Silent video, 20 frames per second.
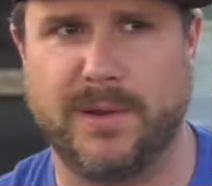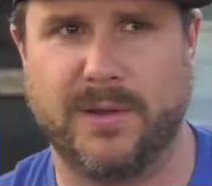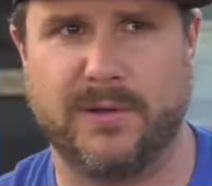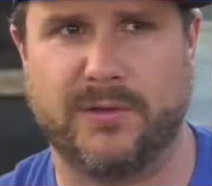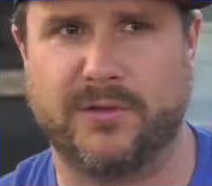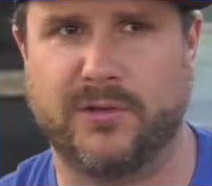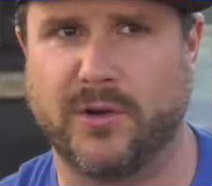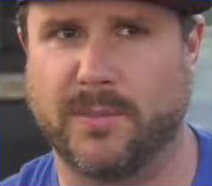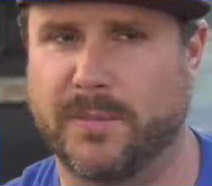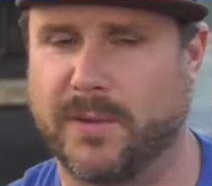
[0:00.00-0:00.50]

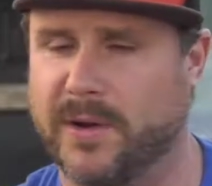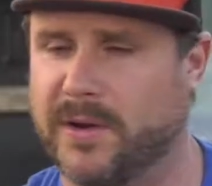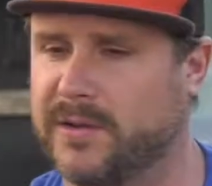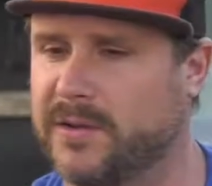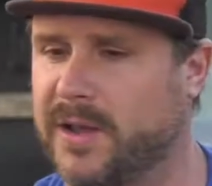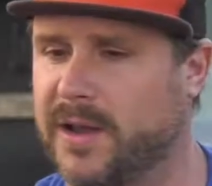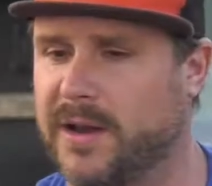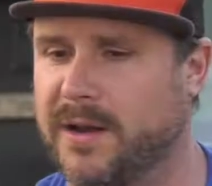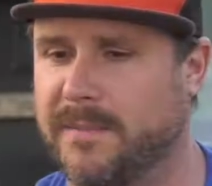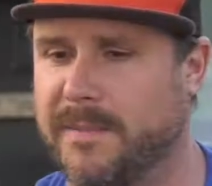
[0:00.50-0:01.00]
Super
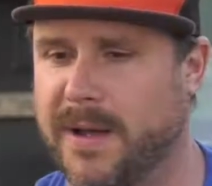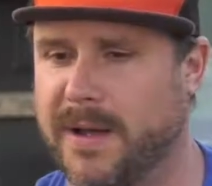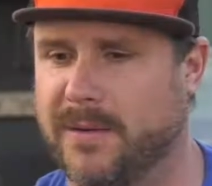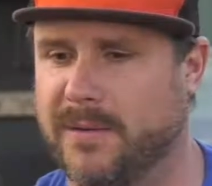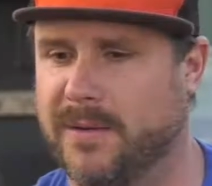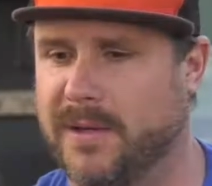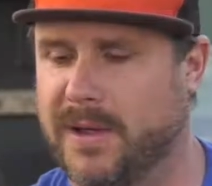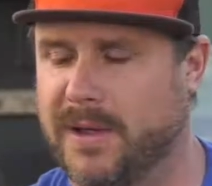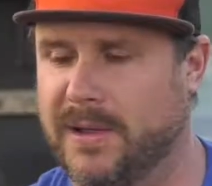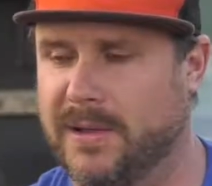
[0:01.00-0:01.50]
excited
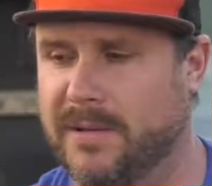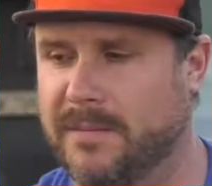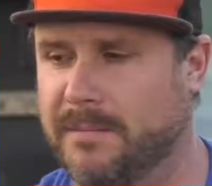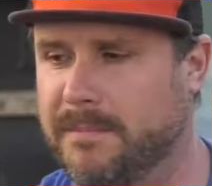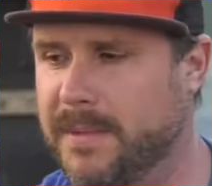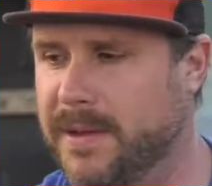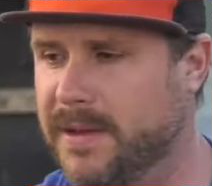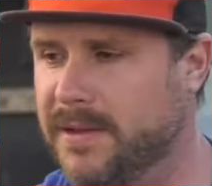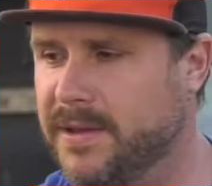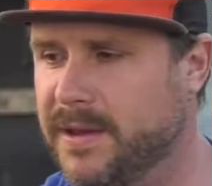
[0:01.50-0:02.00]
about
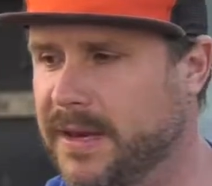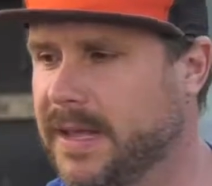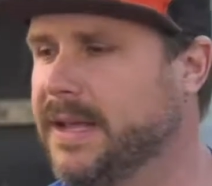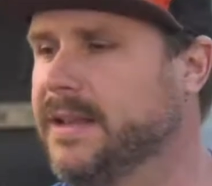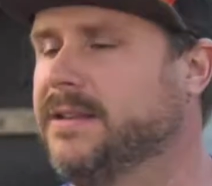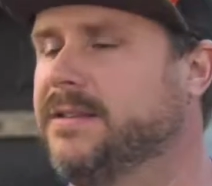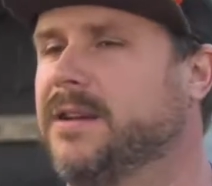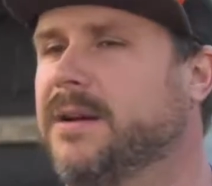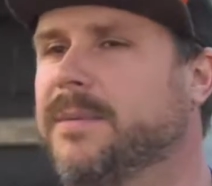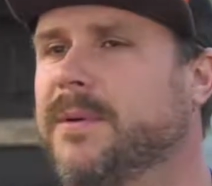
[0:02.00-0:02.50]
mid to
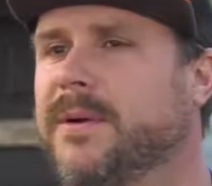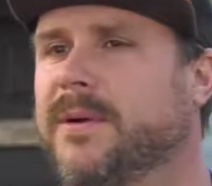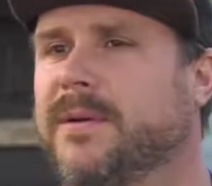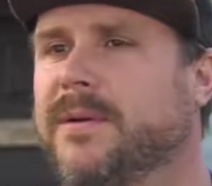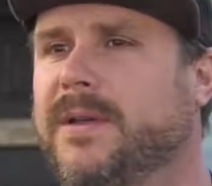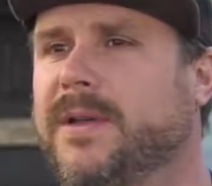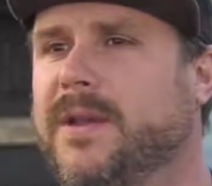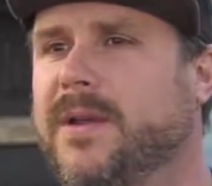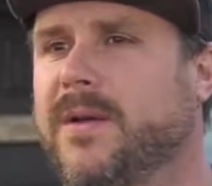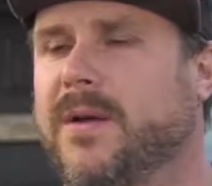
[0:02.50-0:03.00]
late
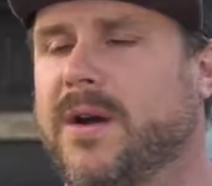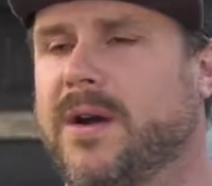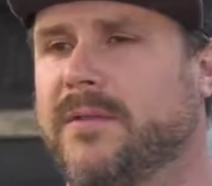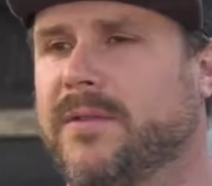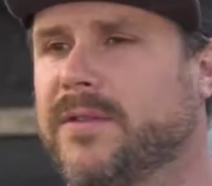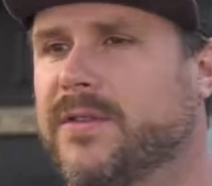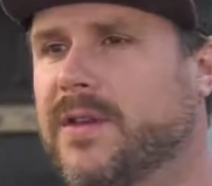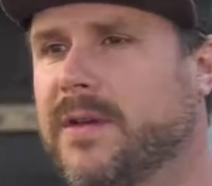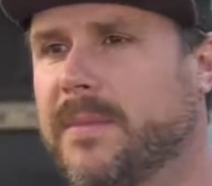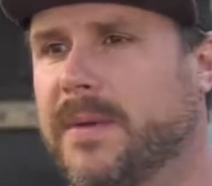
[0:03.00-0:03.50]
summer, you know,
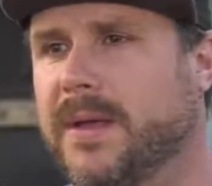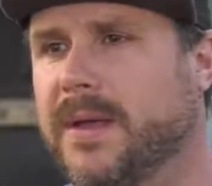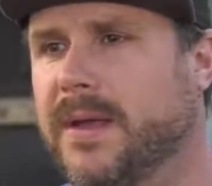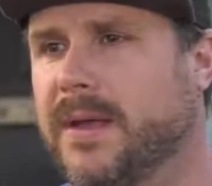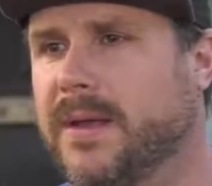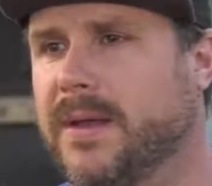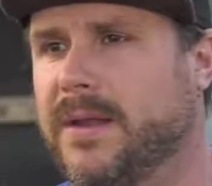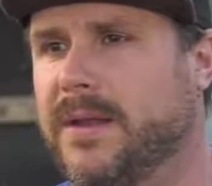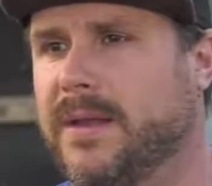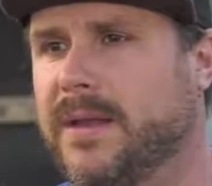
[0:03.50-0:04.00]
harvest coming
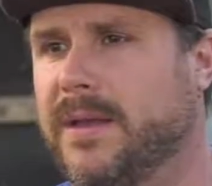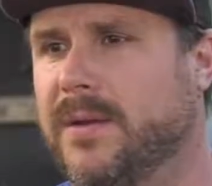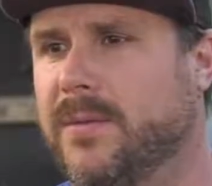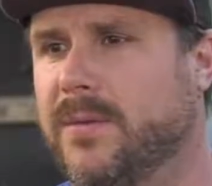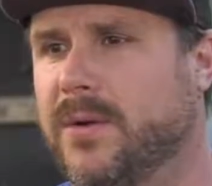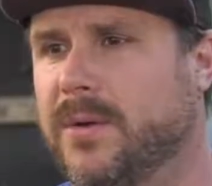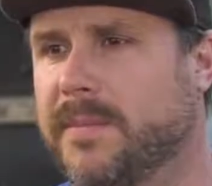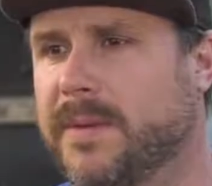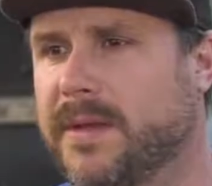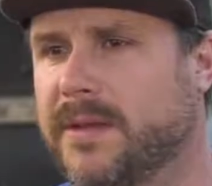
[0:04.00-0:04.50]
in, and
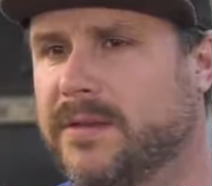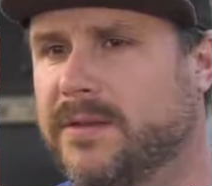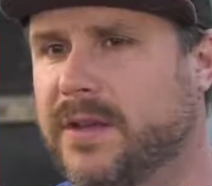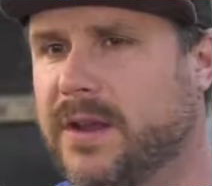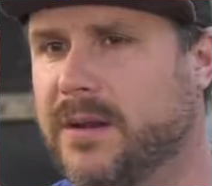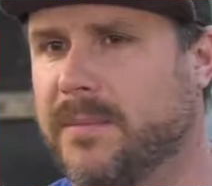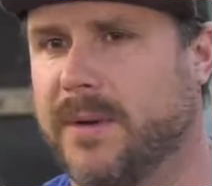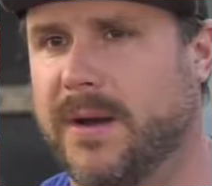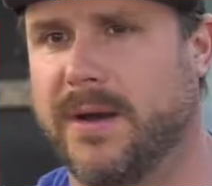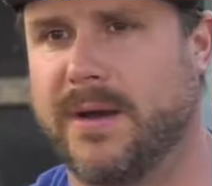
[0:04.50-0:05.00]
we'll be
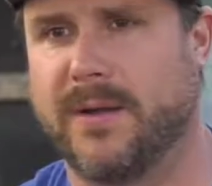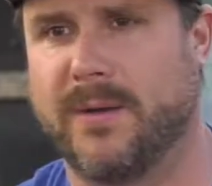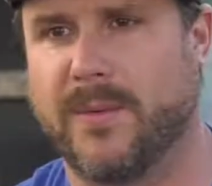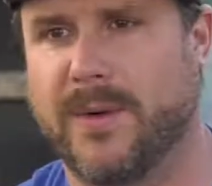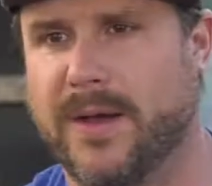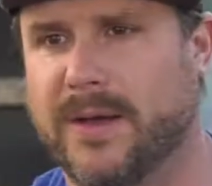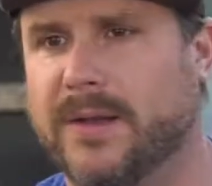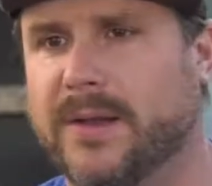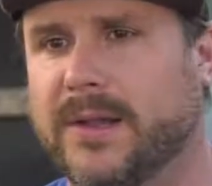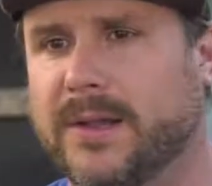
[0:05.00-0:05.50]
celebrating
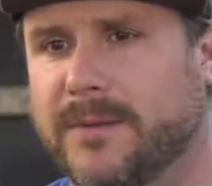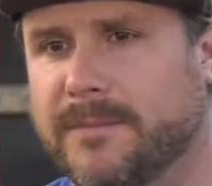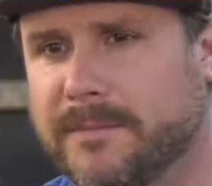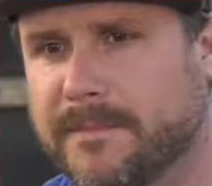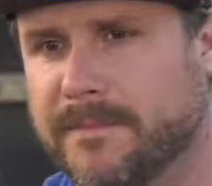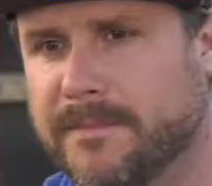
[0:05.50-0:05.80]
wildly.